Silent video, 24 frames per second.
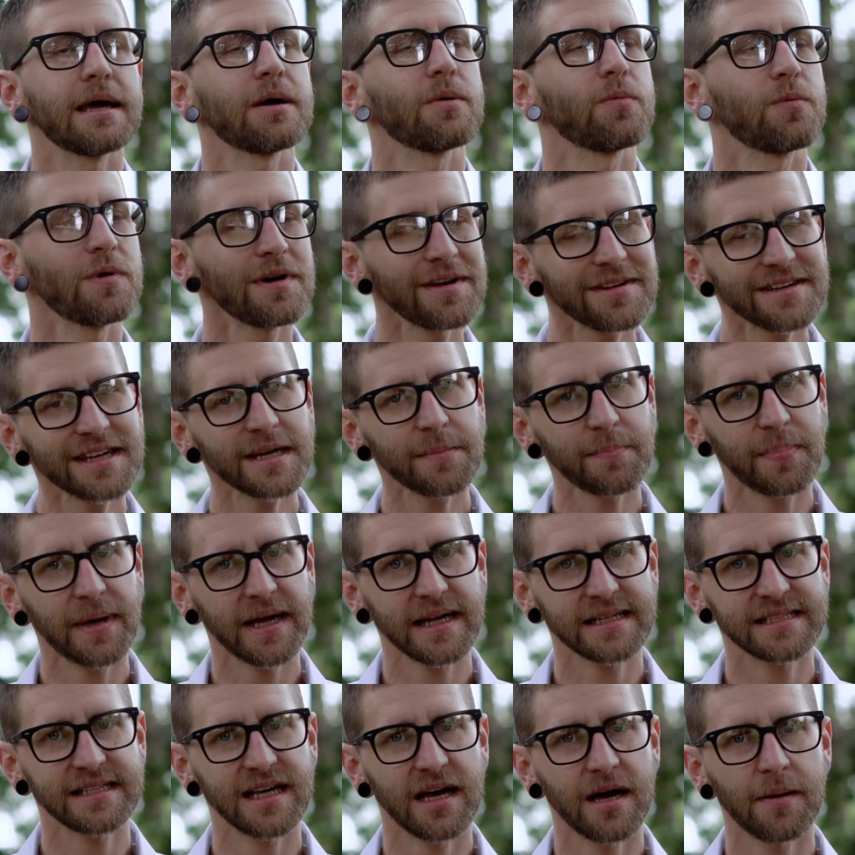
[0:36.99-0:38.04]
it will get
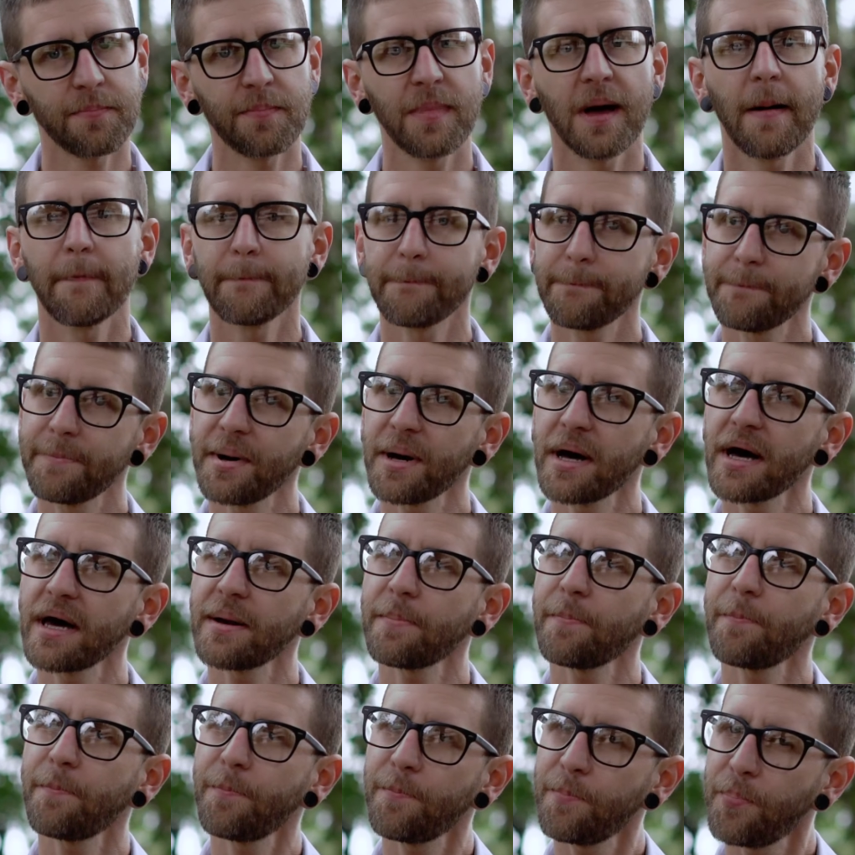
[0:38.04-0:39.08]
picked up,
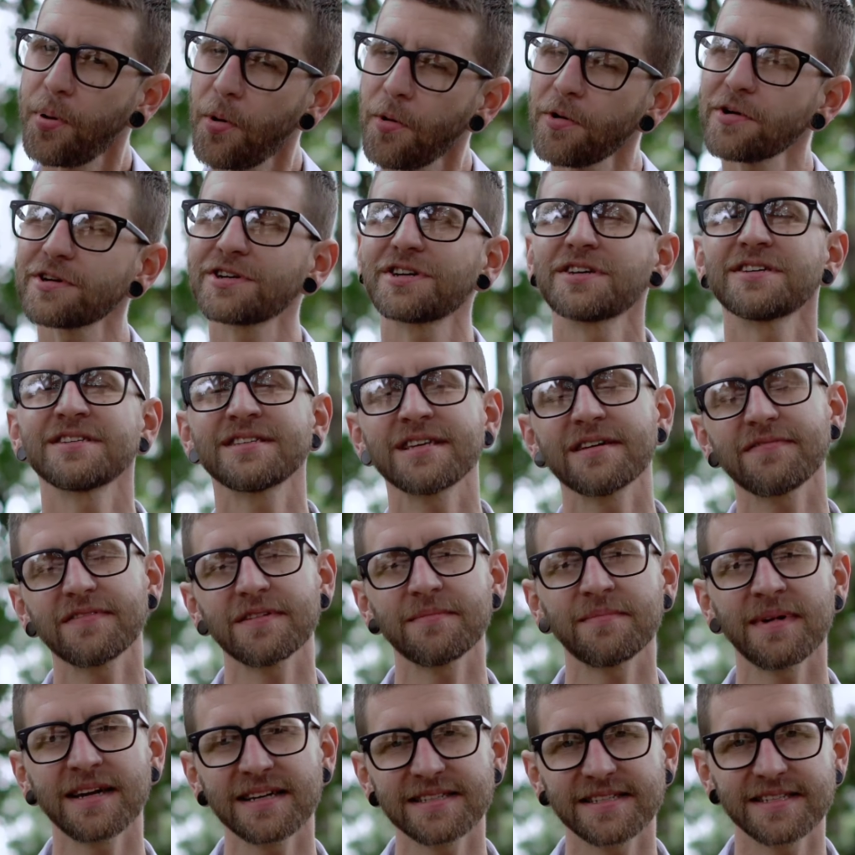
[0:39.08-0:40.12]
but portions of
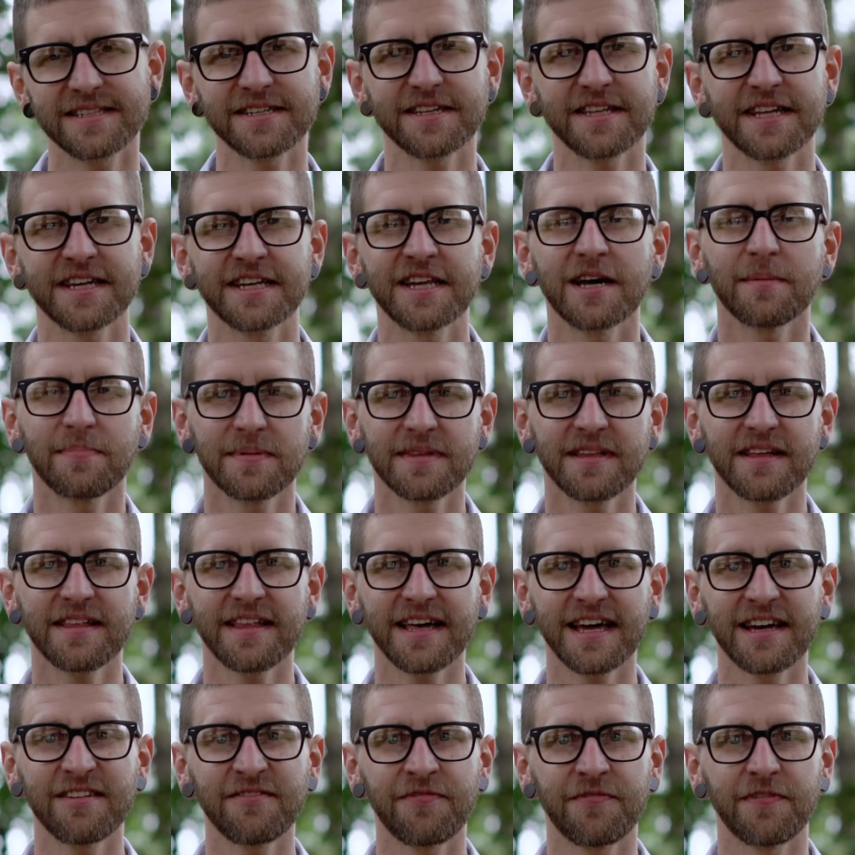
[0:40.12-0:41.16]
it may still end up in the
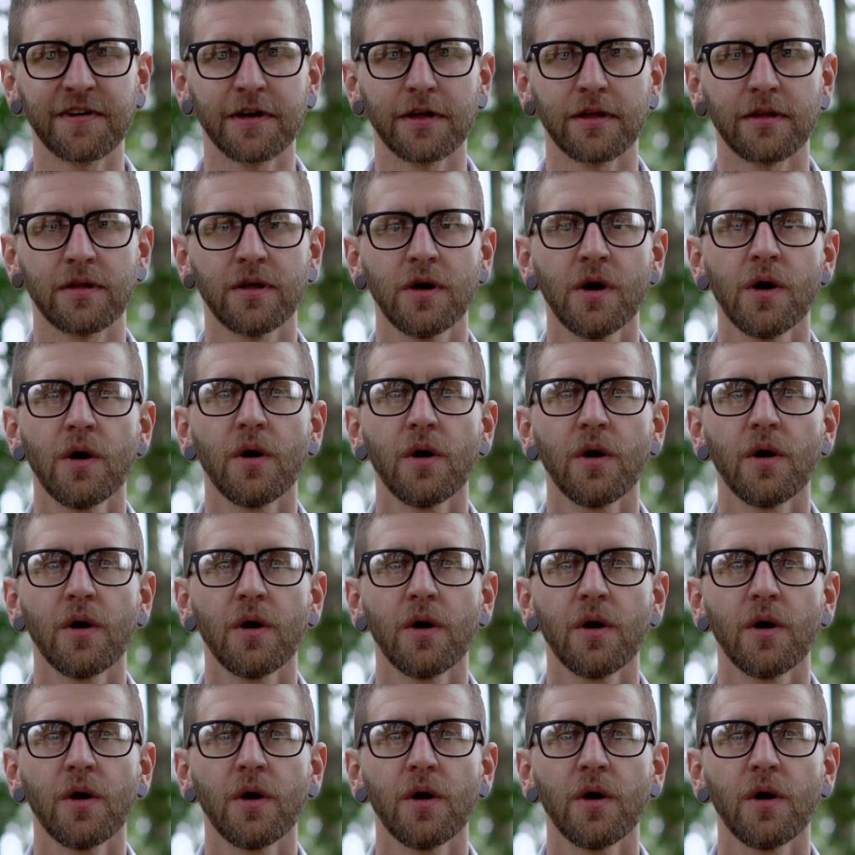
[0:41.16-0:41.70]
landfill.